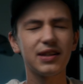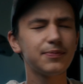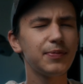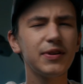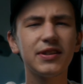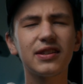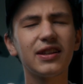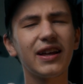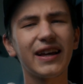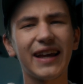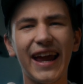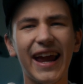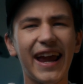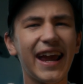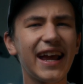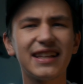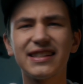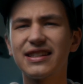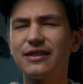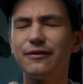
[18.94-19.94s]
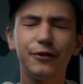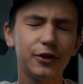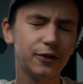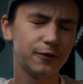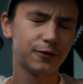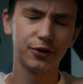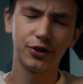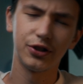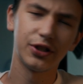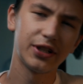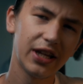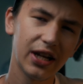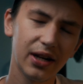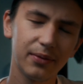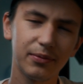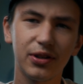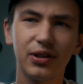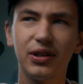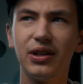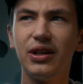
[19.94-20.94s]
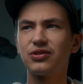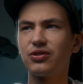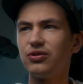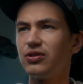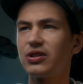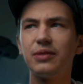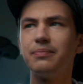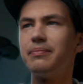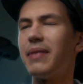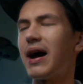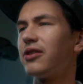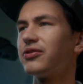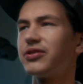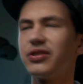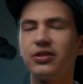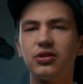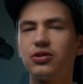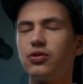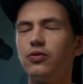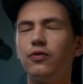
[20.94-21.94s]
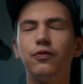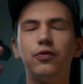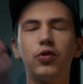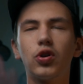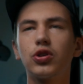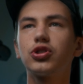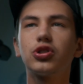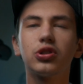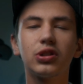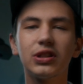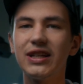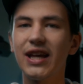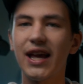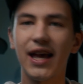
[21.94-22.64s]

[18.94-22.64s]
It's basically like hands and feet for your camera, so you can mount it to virtually